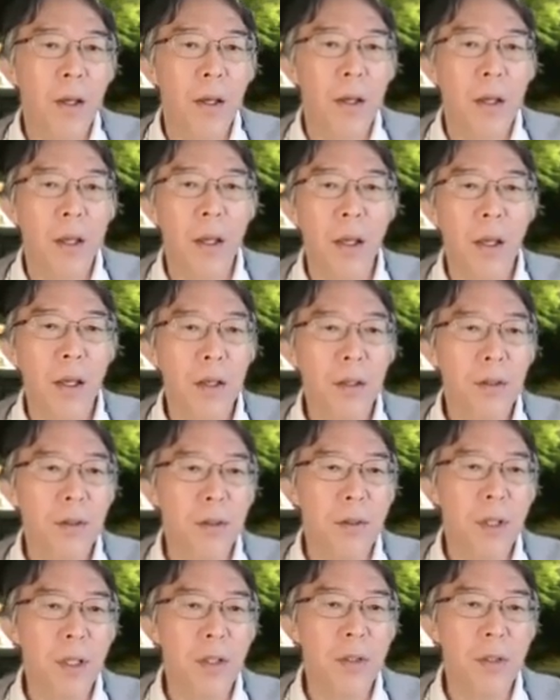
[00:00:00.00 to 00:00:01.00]
And
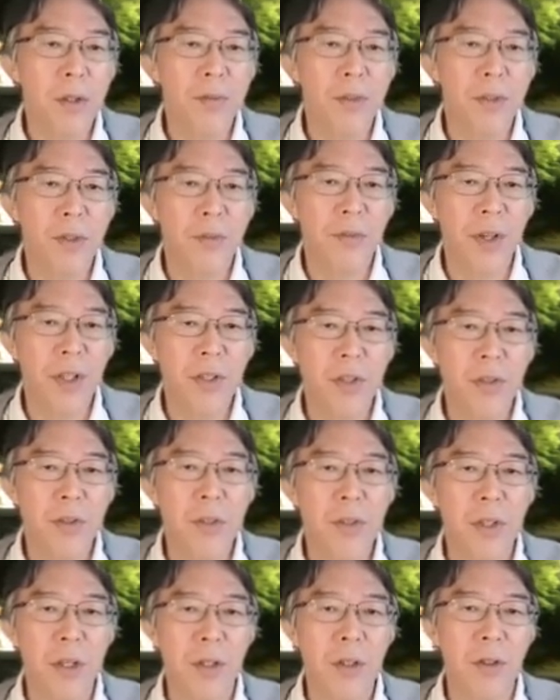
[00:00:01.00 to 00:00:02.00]
these
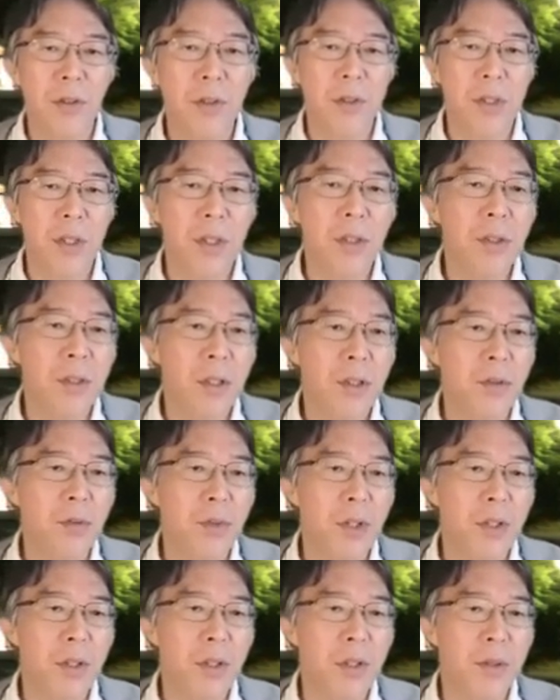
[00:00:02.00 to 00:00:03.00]
observations are consistent
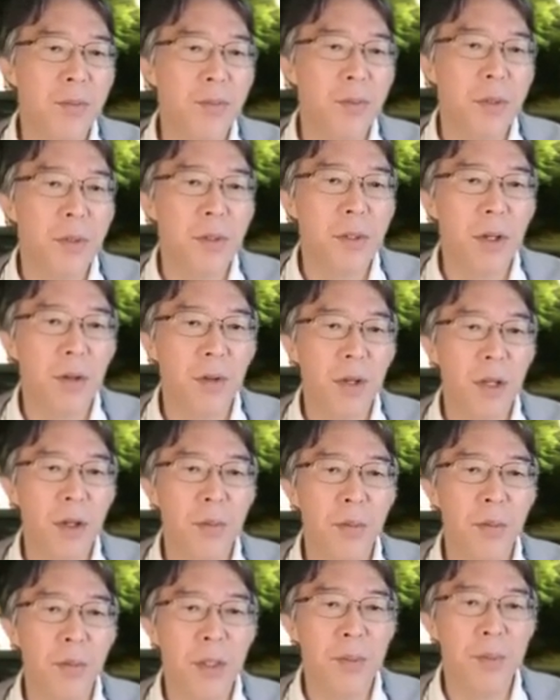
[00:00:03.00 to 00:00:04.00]
with the theory of
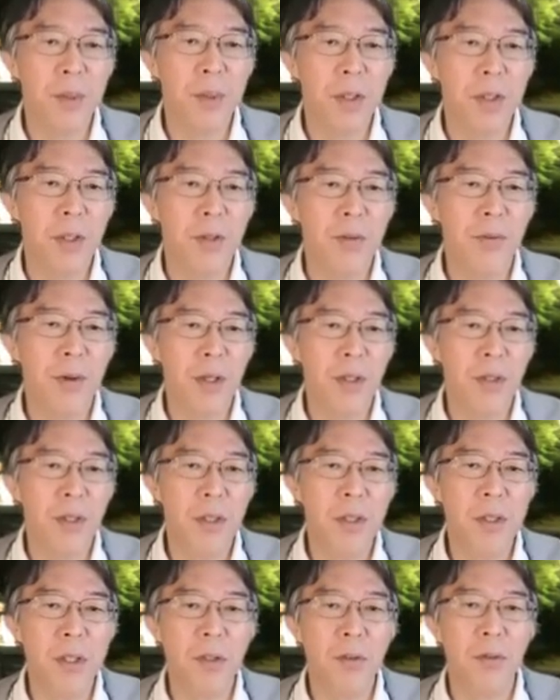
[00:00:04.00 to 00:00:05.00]
SPT
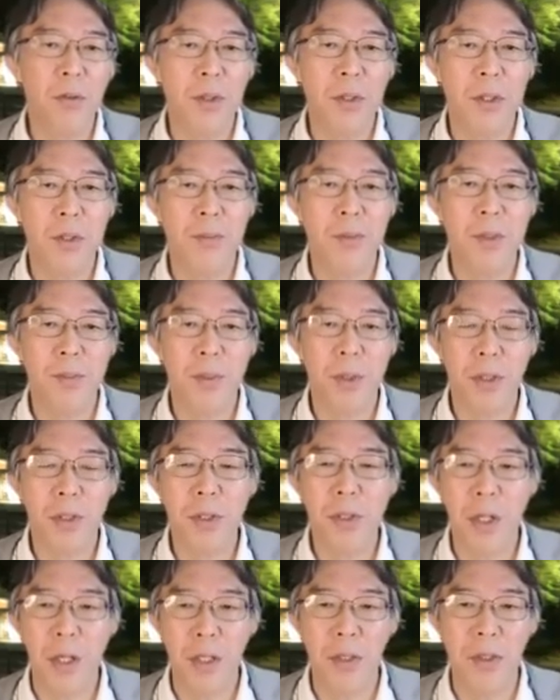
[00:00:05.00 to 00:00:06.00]
phases and quantum spin
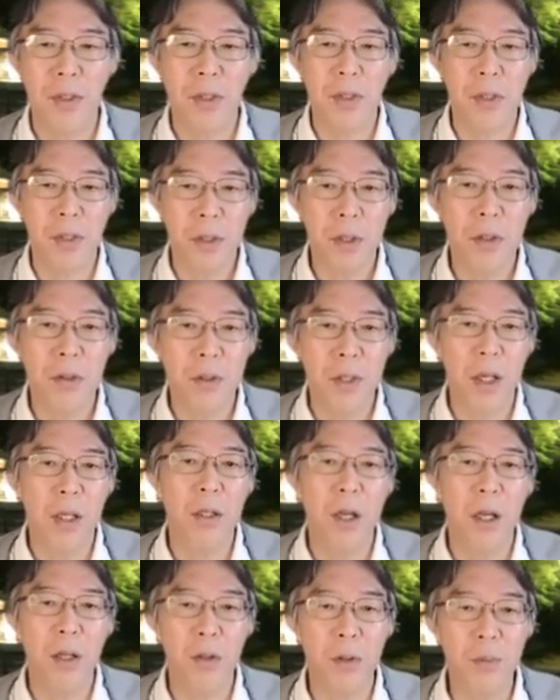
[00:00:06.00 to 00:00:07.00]
chains. Okay.
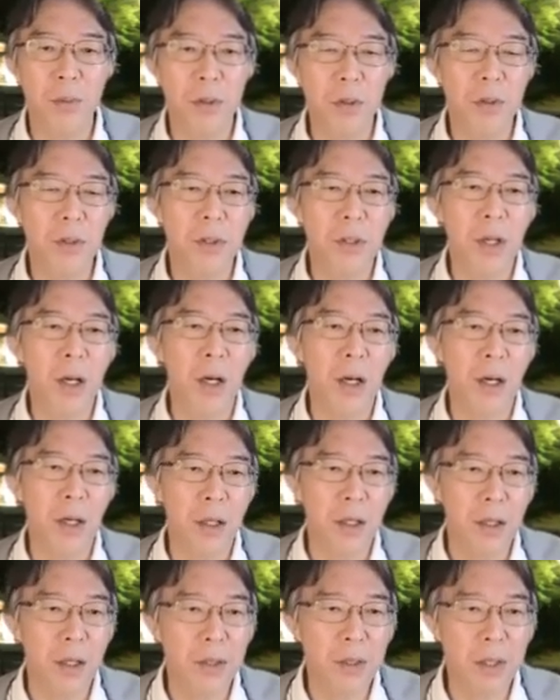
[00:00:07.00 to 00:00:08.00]
And of course,
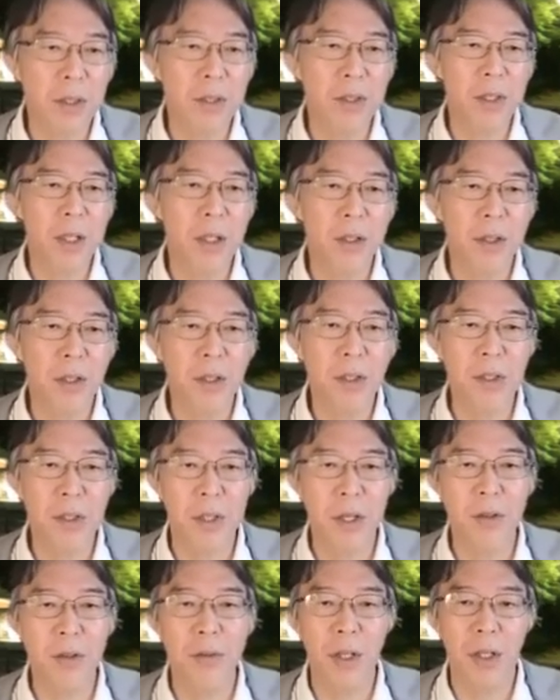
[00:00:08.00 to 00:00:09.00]
as I said, this
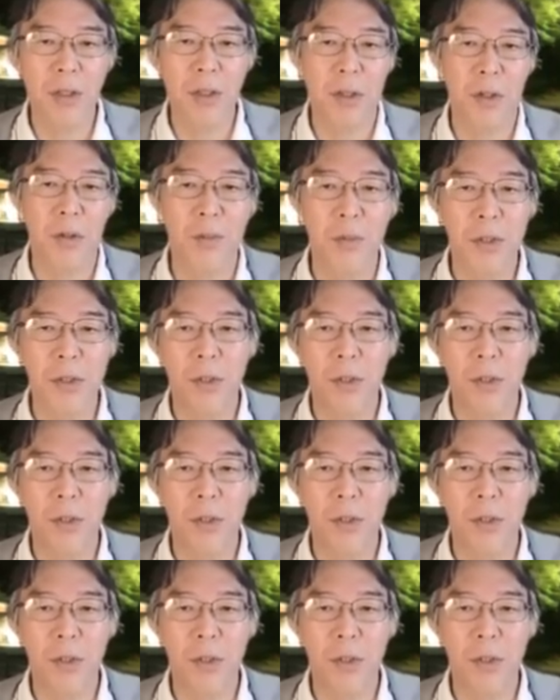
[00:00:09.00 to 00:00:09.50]
theory is almost